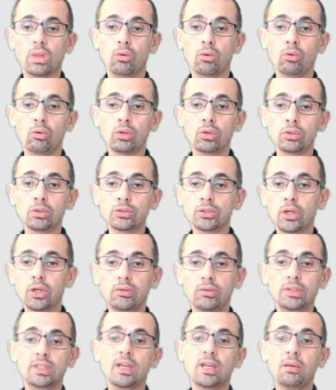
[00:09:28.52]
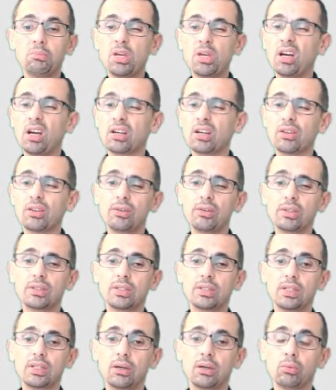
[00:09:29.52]
Although it can be
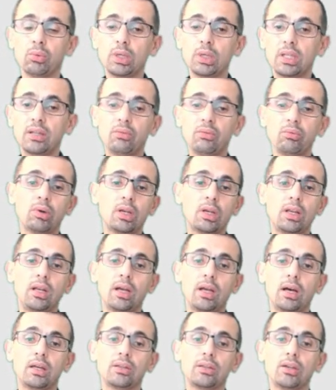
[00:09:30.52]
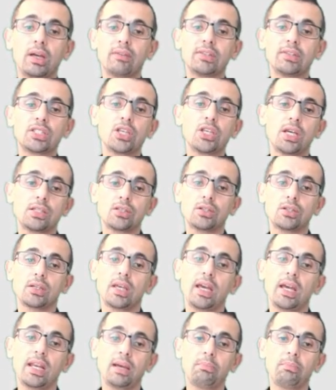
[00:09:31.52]
argued with the vanilla, you have a chance to
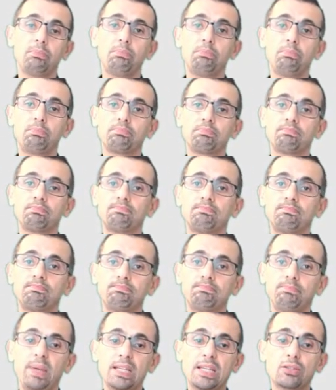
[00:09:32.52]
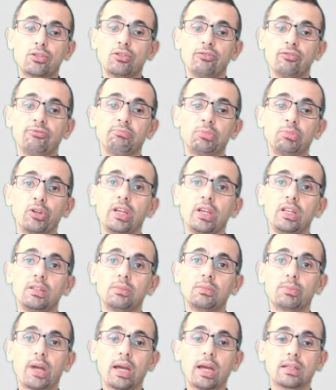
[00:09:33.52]
get a best of
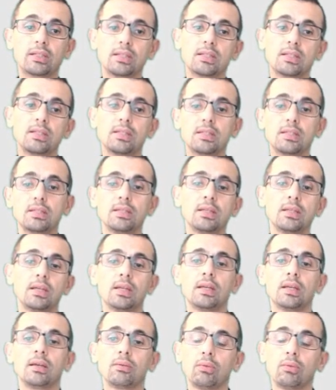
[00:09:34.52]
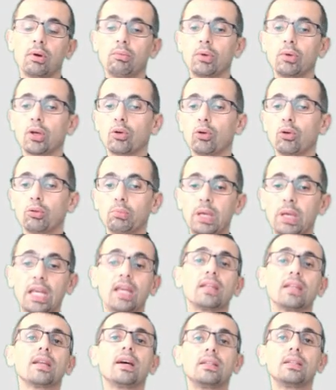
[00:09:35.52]
breed practices, what we call,
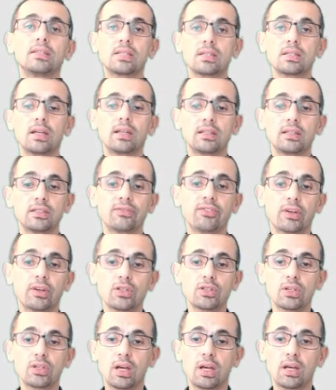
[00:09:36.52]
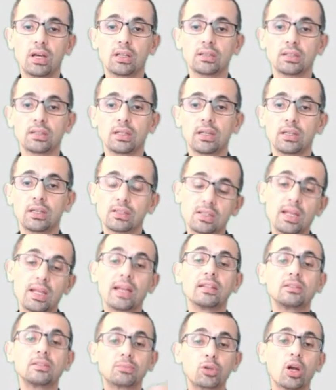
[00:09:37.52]
meaning that the standard
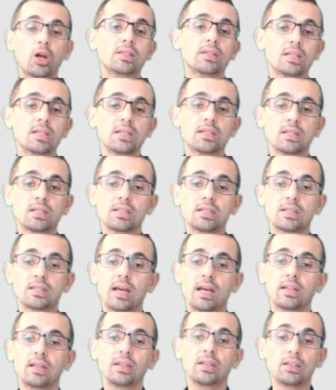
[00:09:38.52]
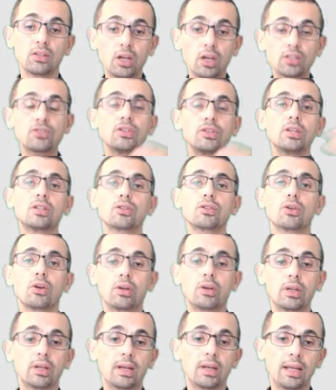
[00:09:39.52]
standard processes that the industry is
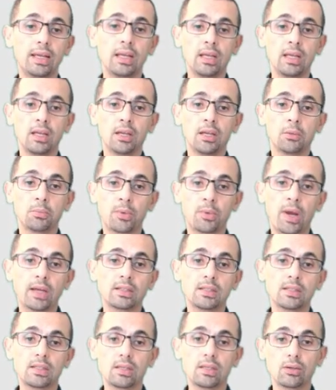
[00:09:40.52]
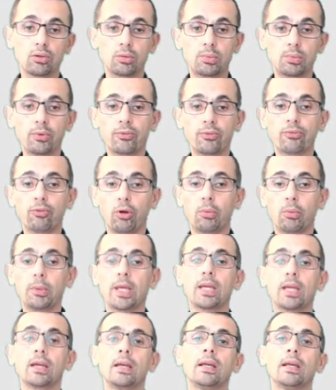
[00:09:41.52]
currently practicing or
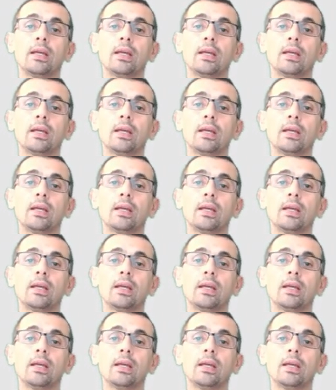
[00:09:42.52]
performing.